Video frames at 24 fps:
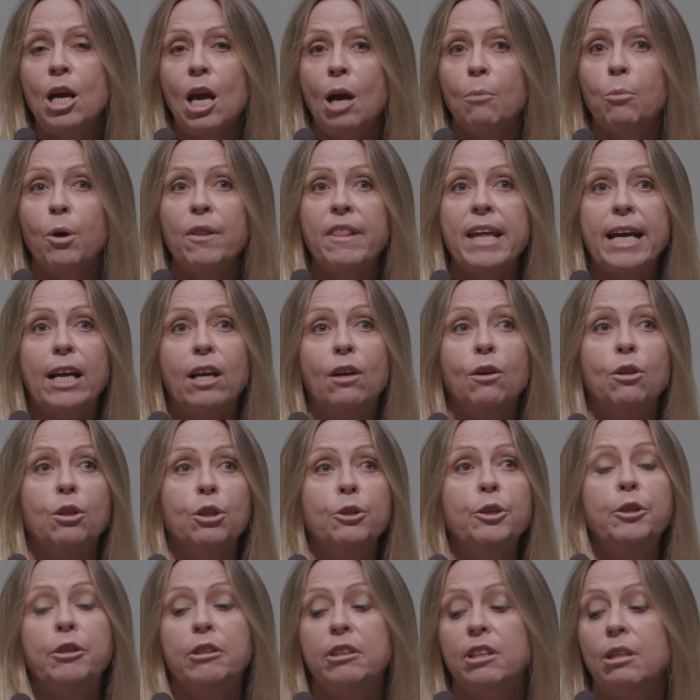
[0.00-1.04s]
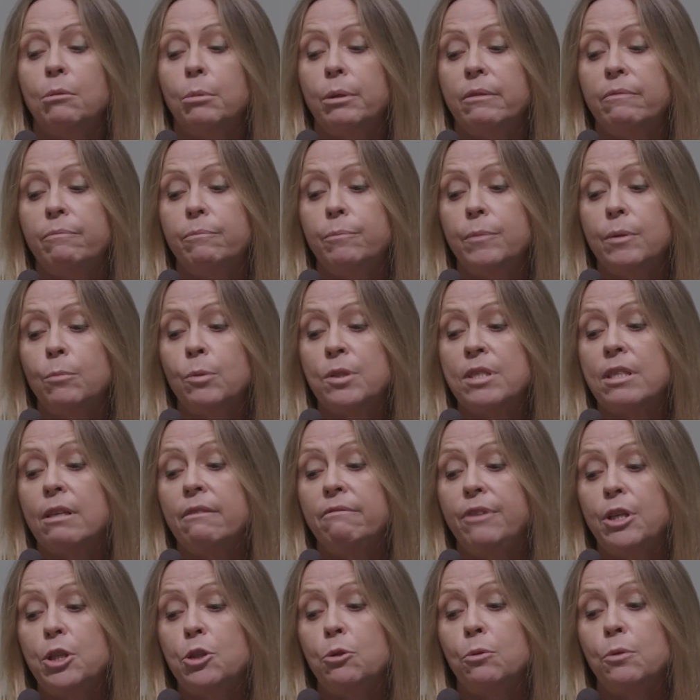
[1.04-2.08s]
And what they concluded was that
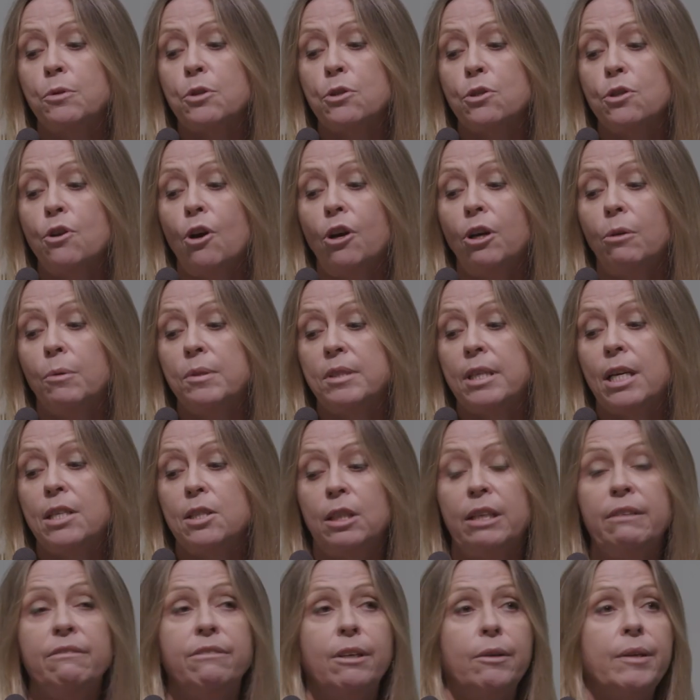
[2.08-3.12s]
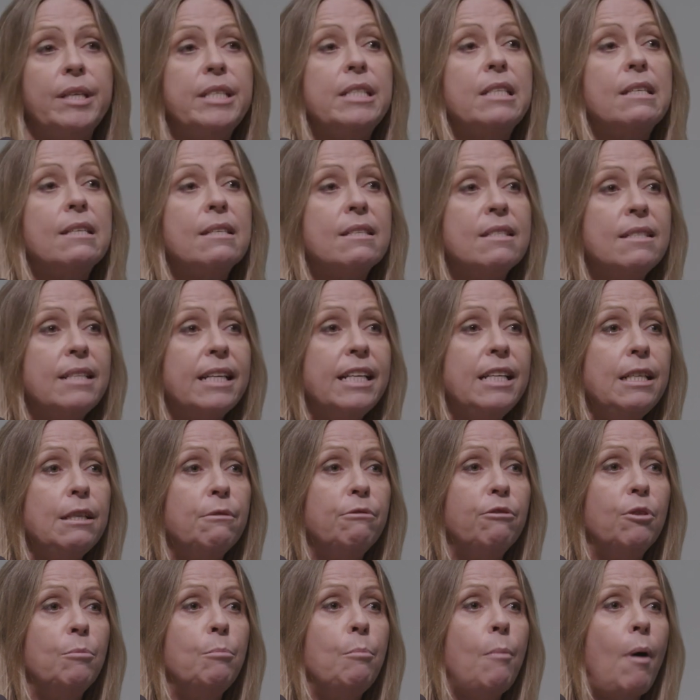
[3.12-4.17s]
visual snow was actually very distinct
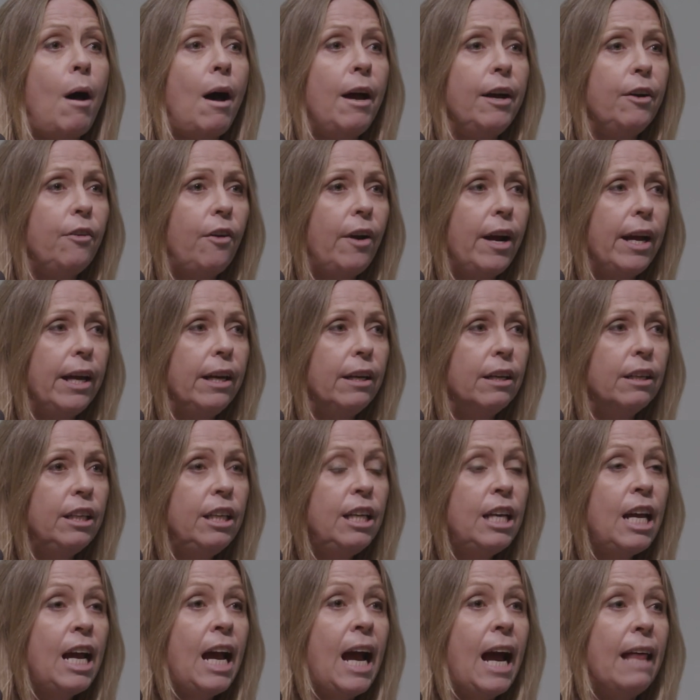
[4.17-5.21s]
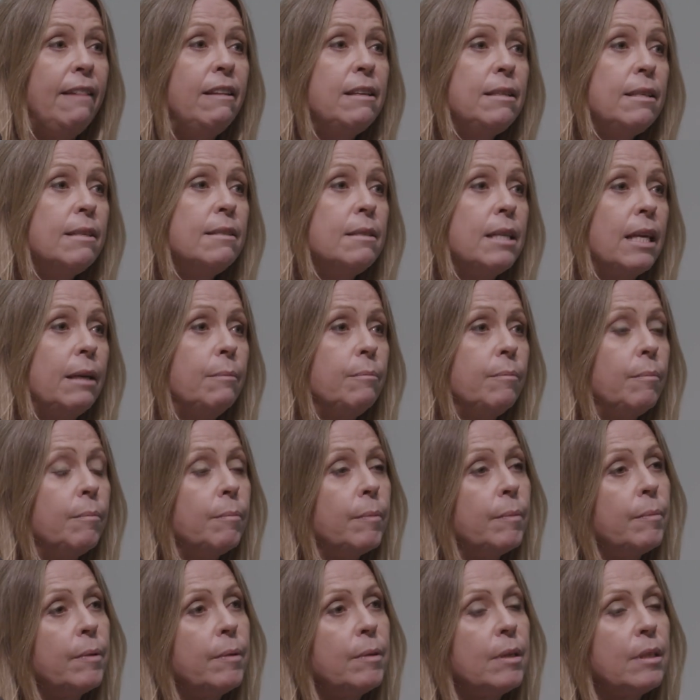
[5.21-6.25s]
from migraine. And this is
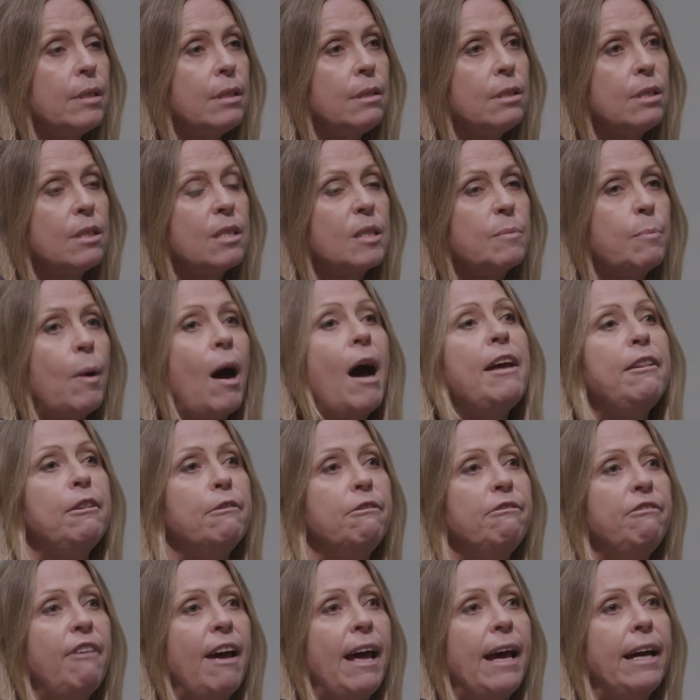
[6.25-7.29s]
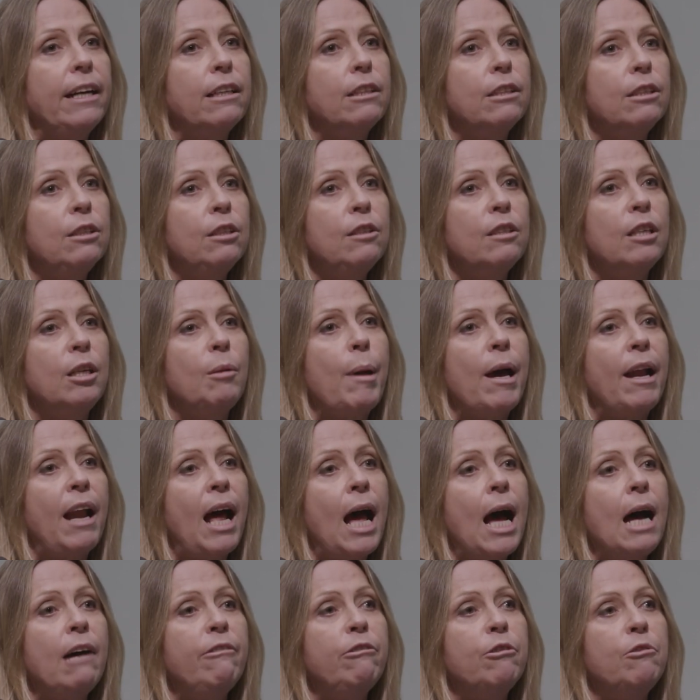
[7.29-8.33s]
despite the fact that about
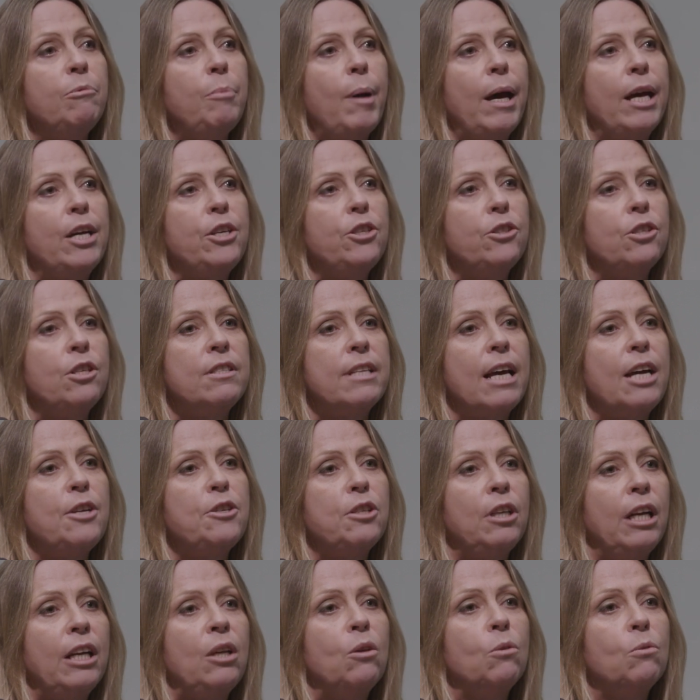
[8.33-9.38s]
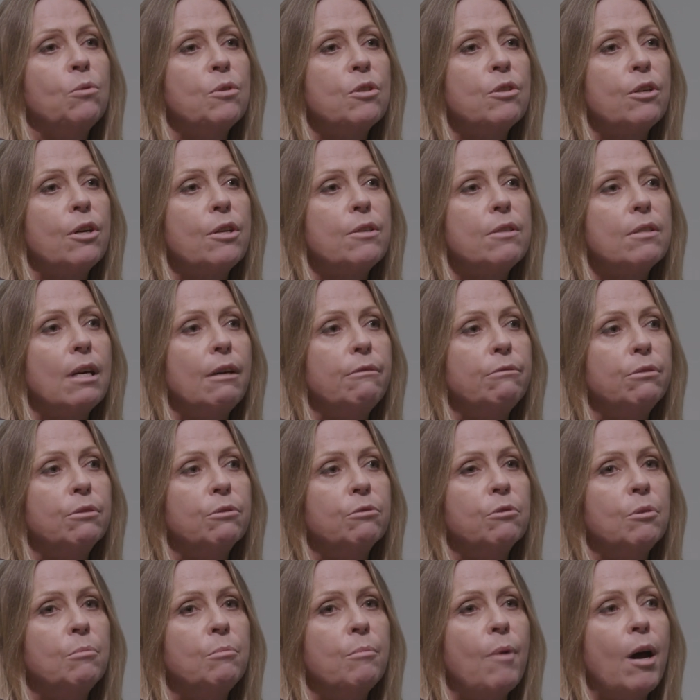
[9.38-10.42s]
half of patients actually also suffer
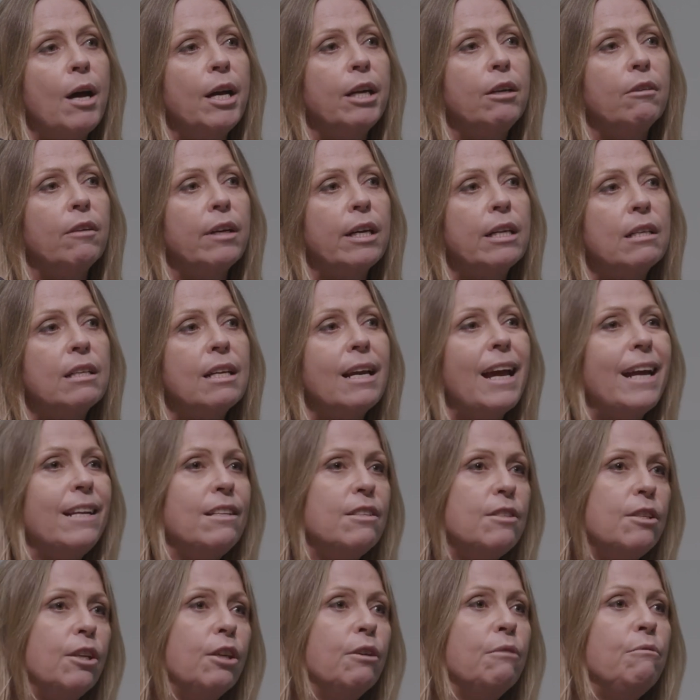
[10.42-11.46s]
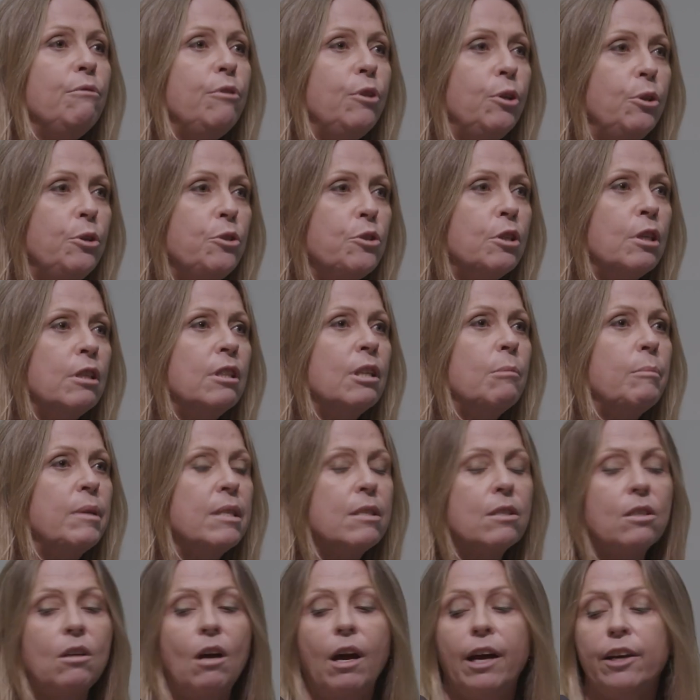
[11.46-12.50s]
from migraine, hence the confusion and the
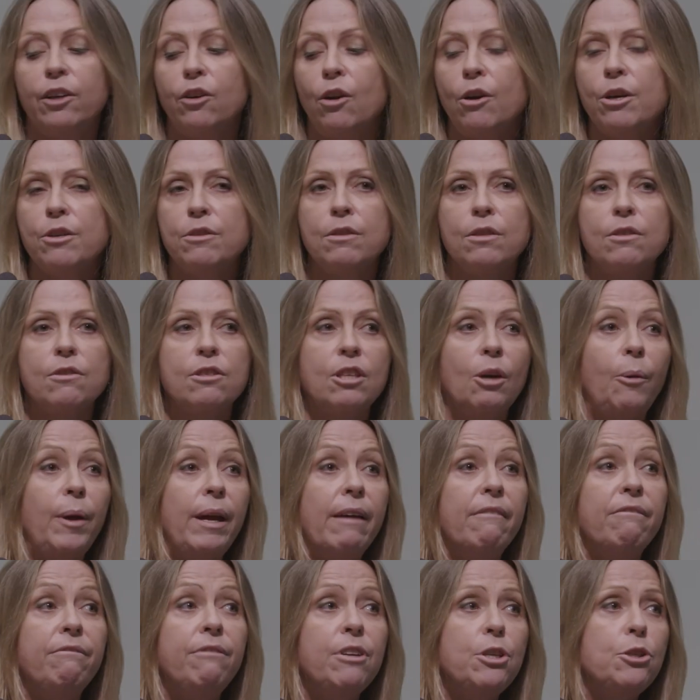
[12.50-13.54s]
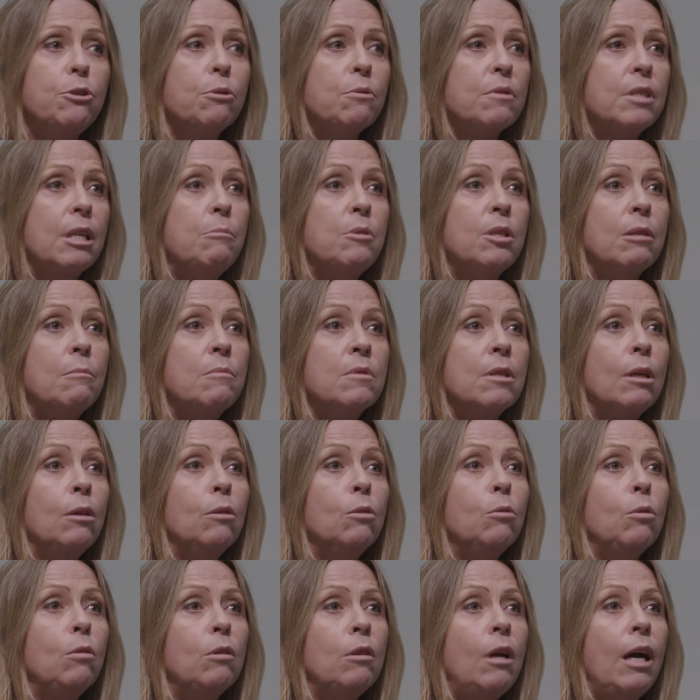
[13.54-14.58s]
misdiagnosis. So we have visual symptoms that
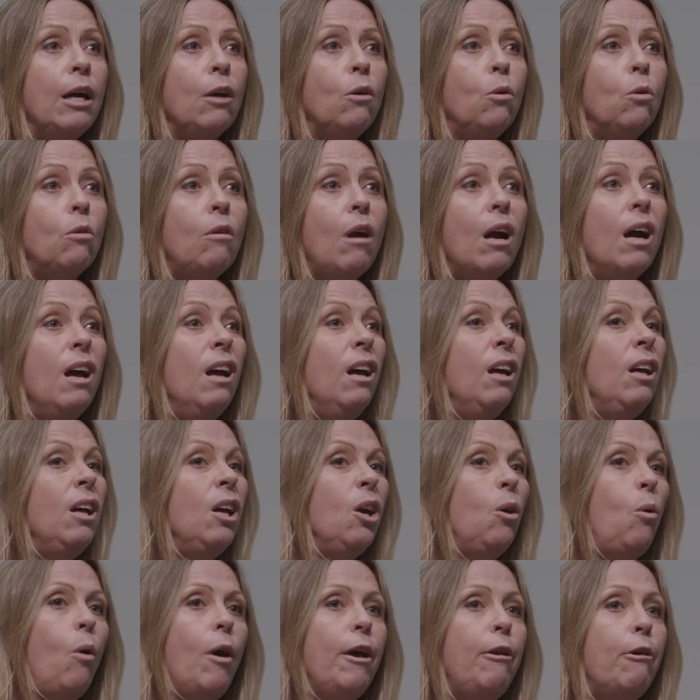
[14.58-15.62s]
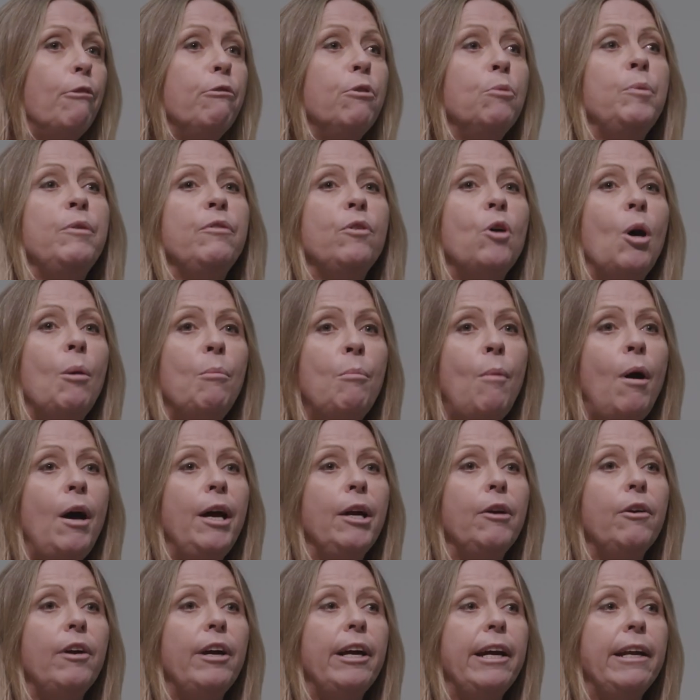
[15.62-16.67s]
look like aura. Quite often we've got
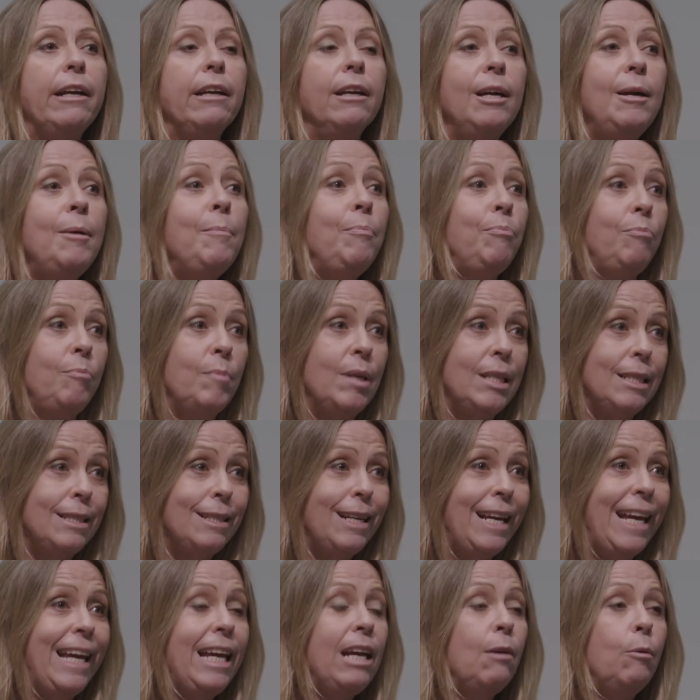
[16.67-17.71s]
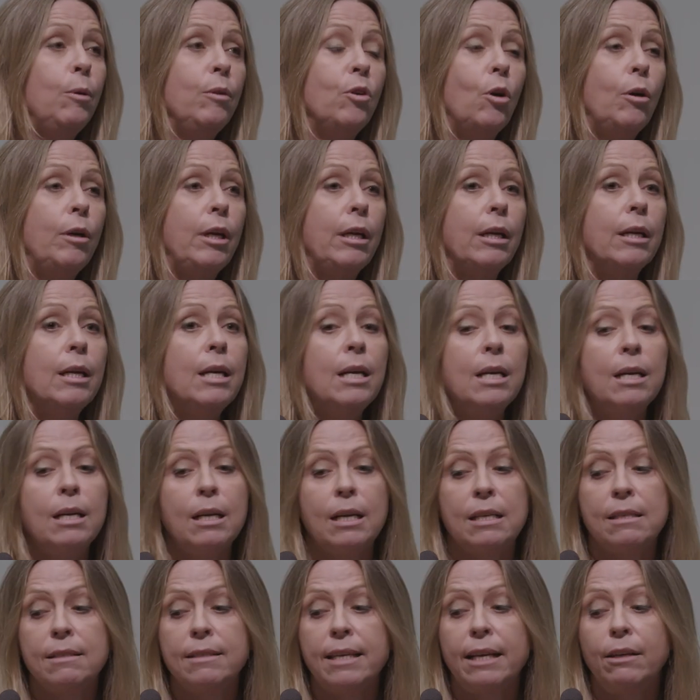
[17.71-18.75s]
migraine, but here we've got a
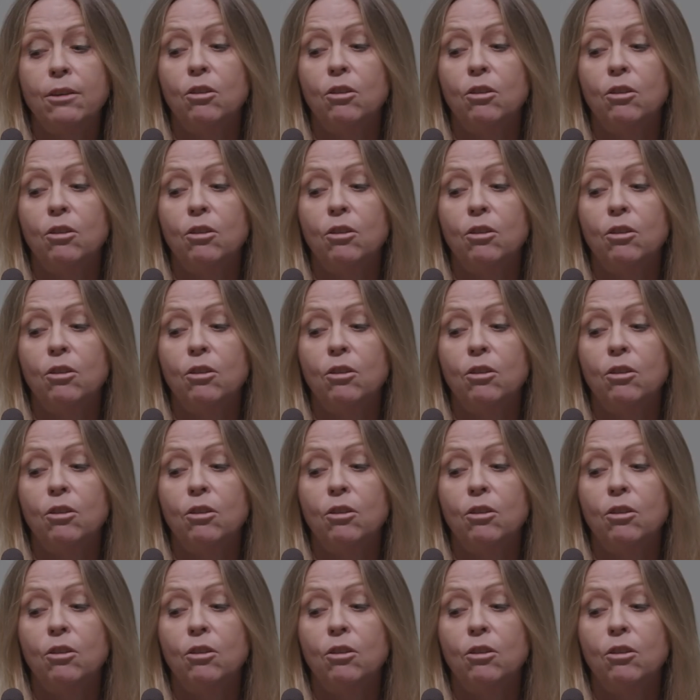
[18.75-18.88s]
set of